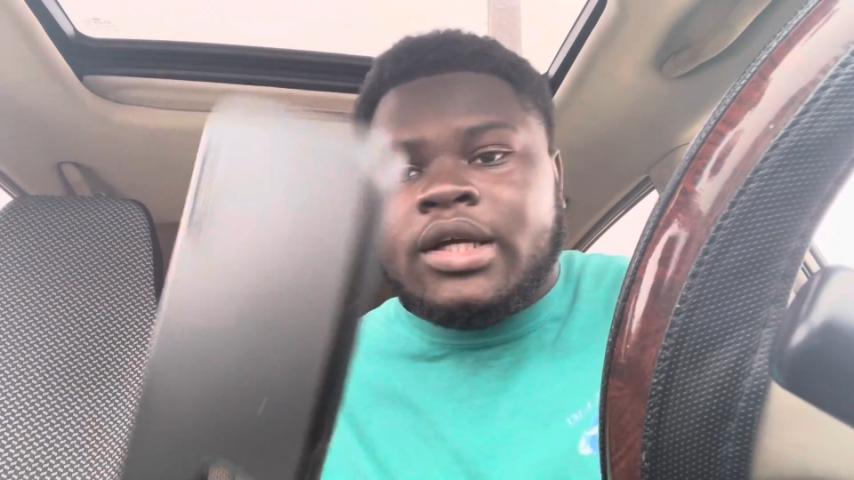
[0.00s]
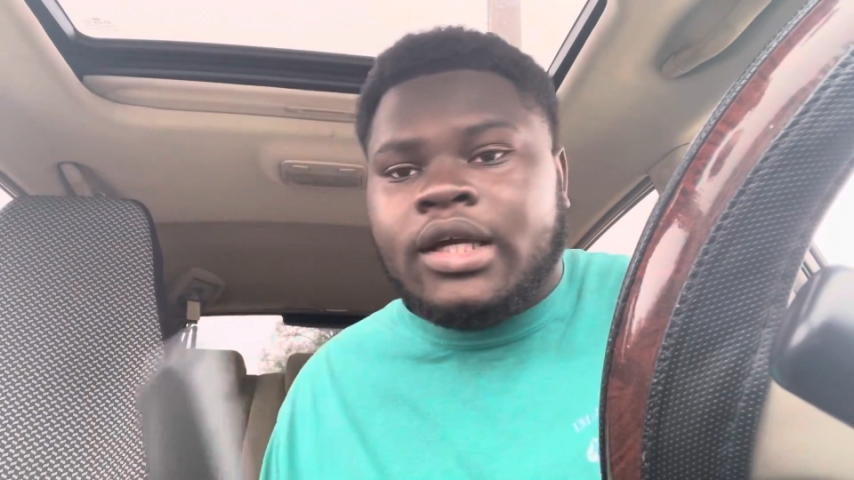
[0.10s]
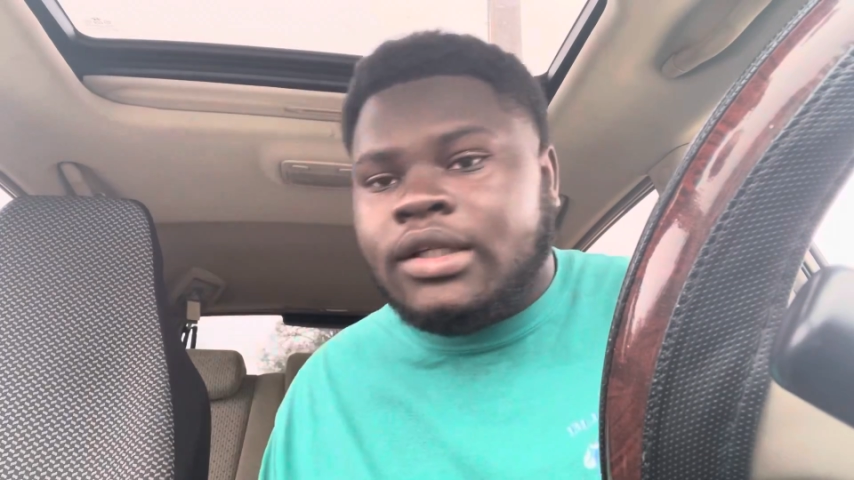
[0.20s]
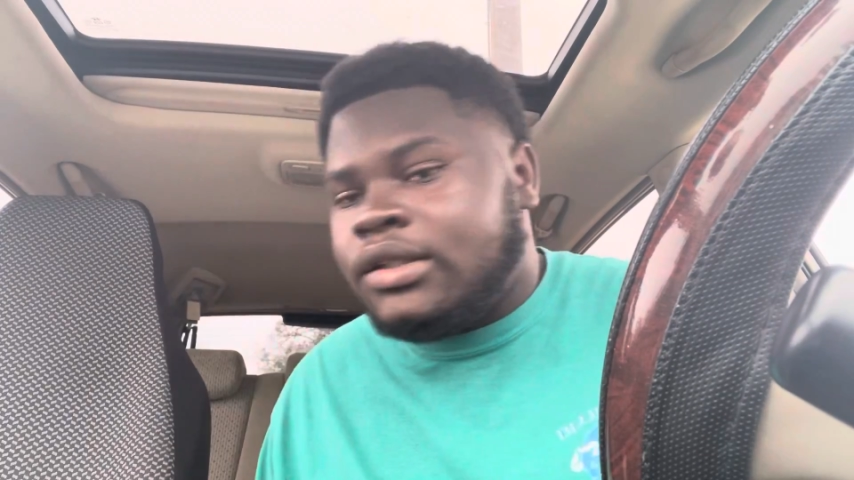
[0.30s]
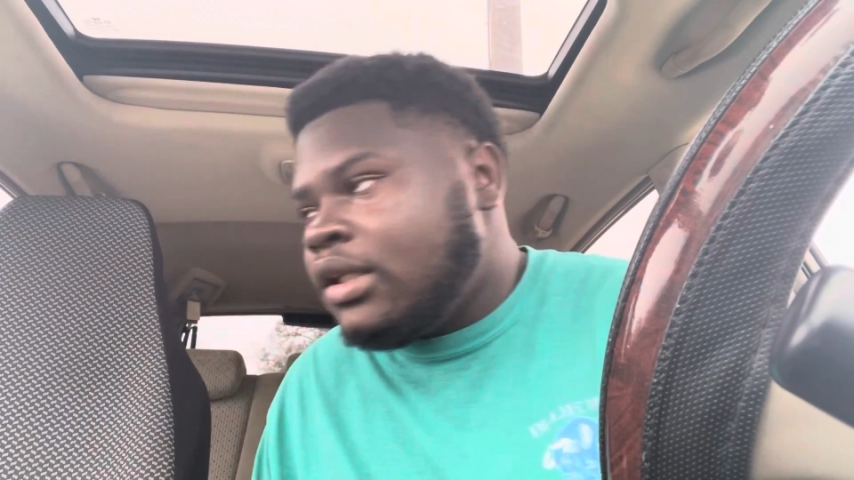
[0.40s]

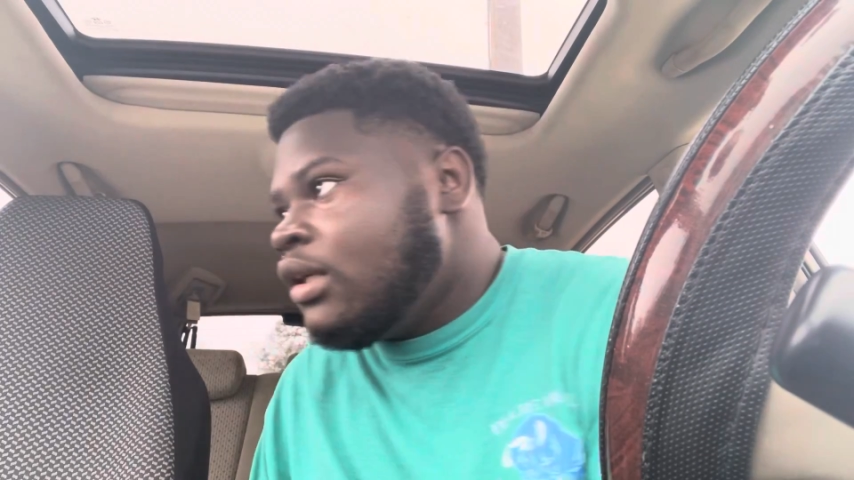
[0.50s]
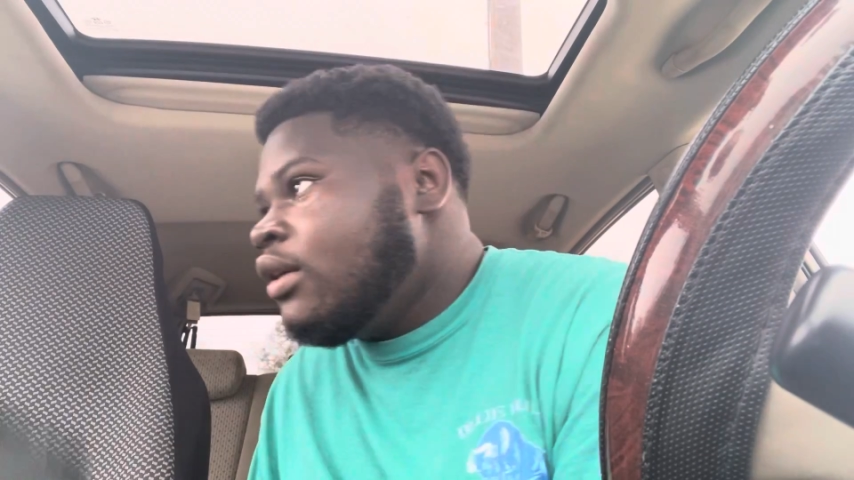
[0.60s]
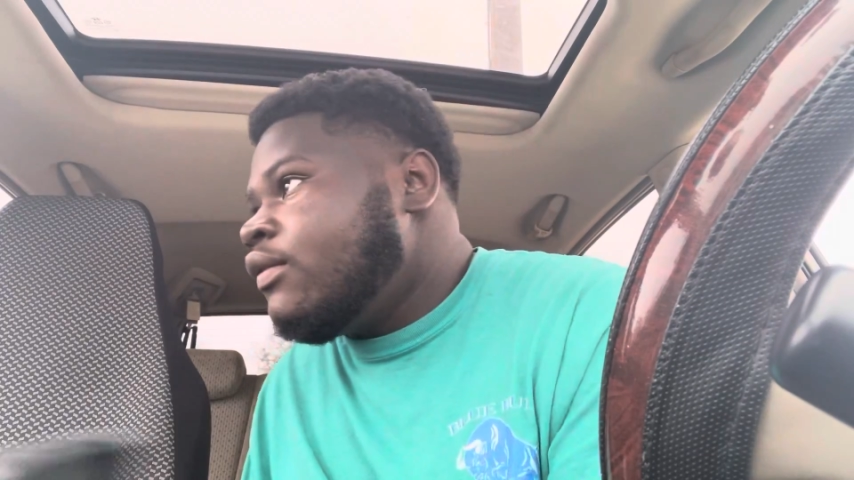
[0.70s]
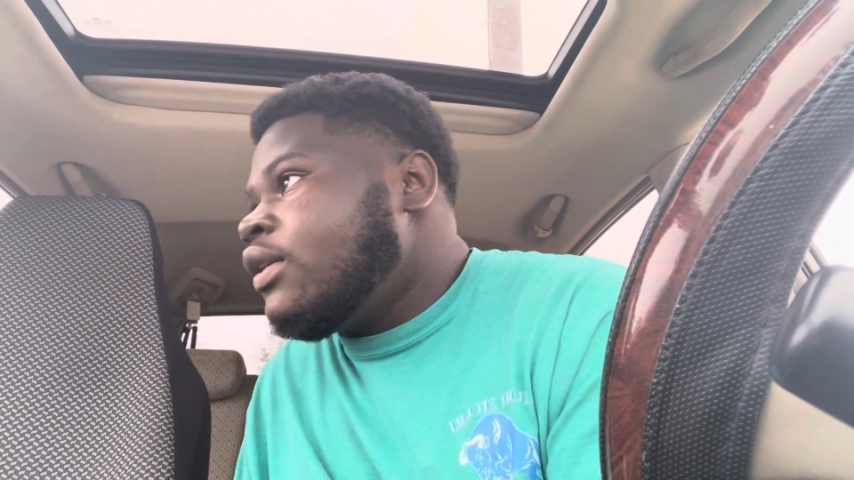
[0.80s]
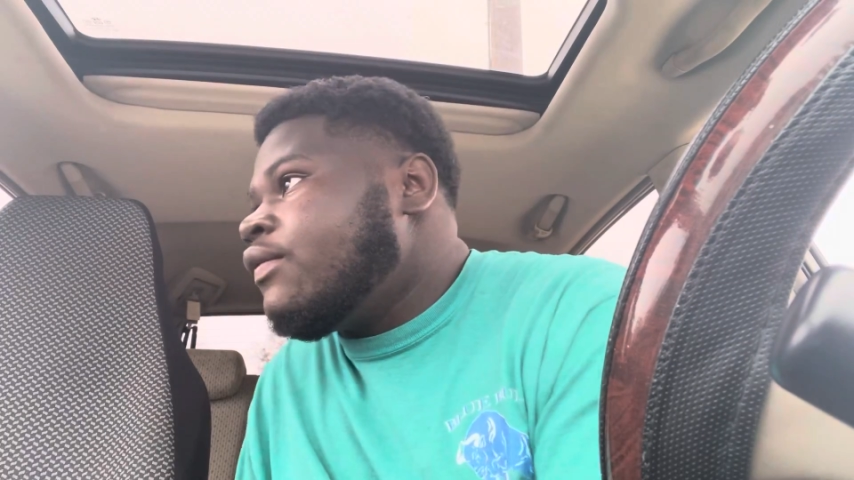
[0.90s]
case
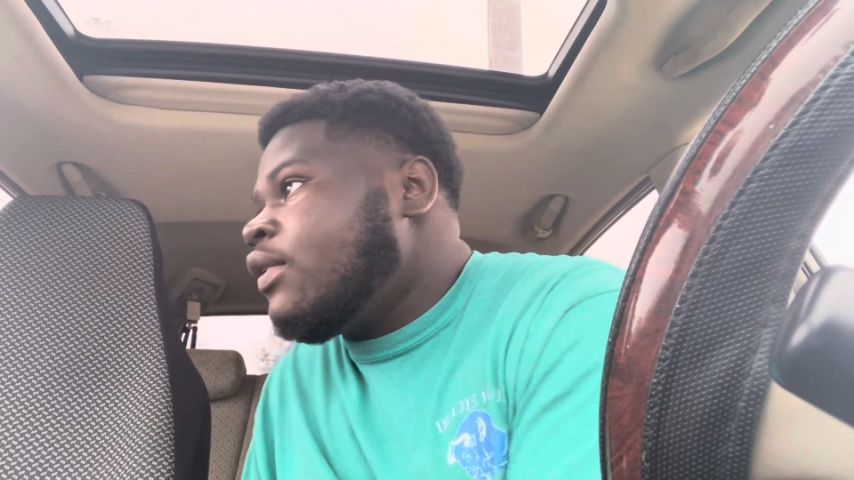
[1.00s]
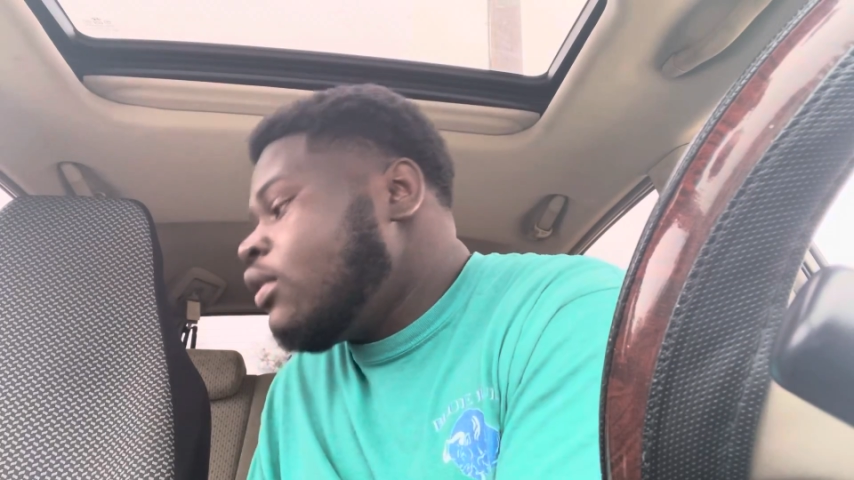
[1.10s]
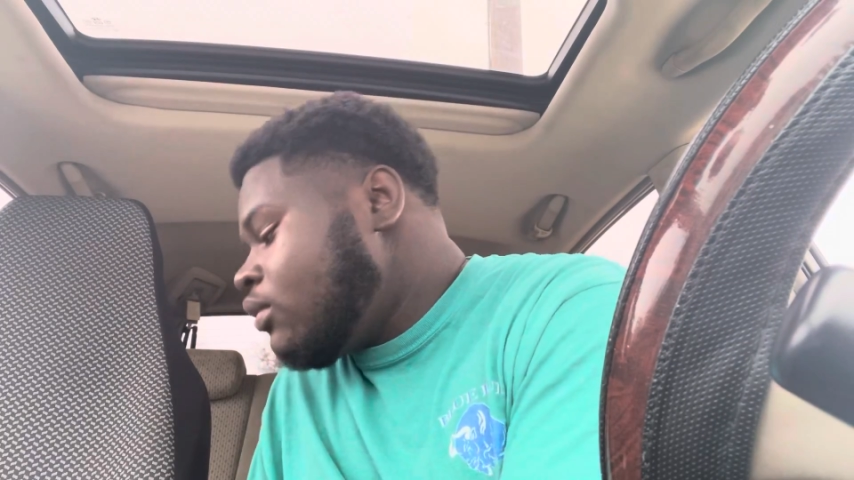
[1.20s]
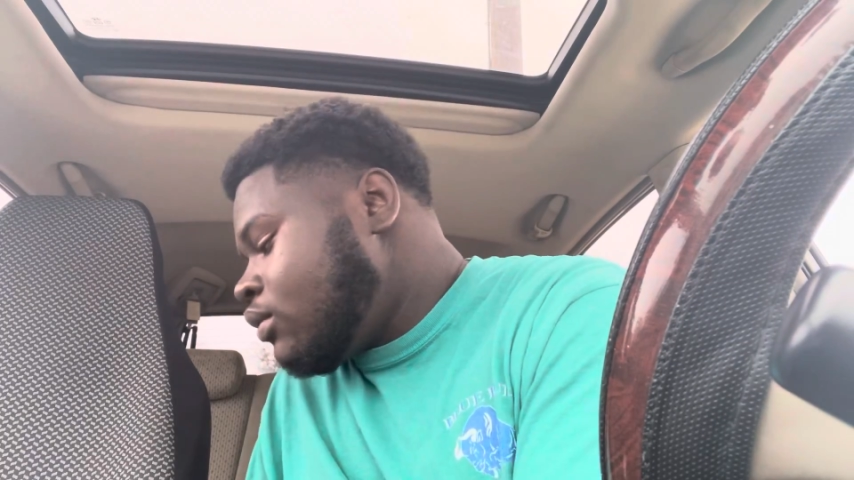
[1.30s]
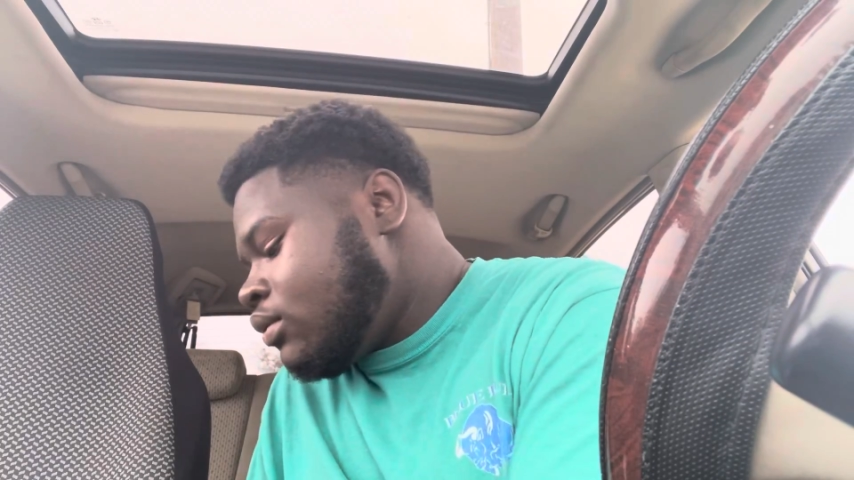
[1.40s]
for the
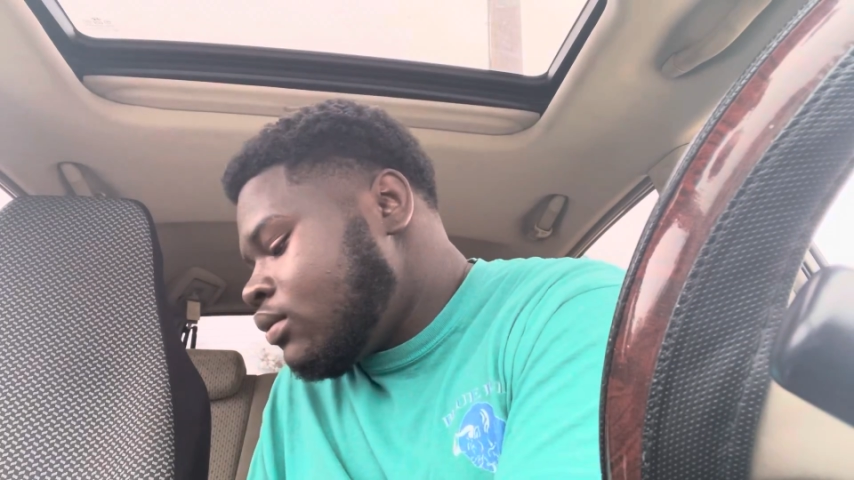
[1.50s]
phone.